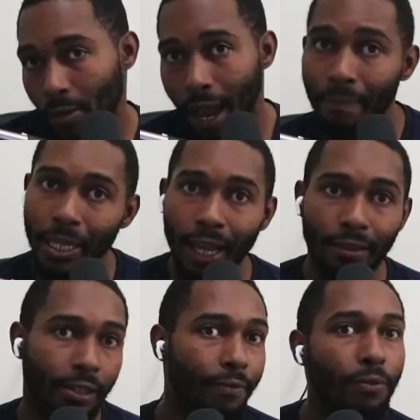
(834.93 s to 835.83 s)
I mean, I
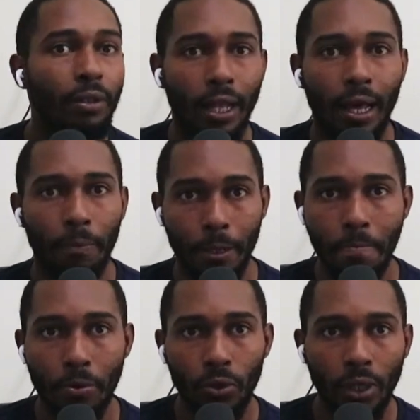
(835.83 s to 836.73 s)
think for a lot of
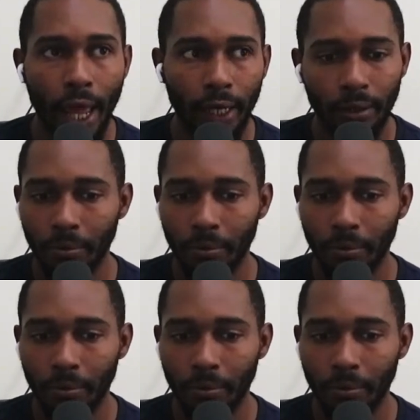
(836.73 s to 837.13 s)
people, like